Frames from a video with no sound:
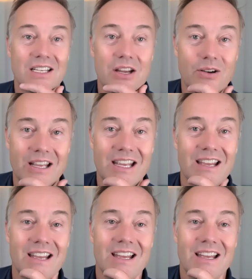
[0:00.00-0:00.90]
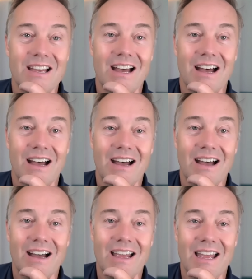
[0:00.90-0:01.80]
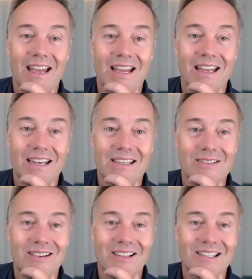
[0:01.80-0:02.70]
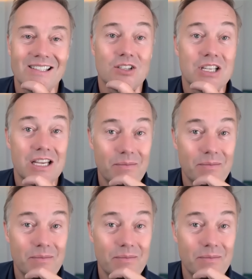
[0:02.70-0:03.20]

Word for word: Nick, Noddy, uh, and who else is here?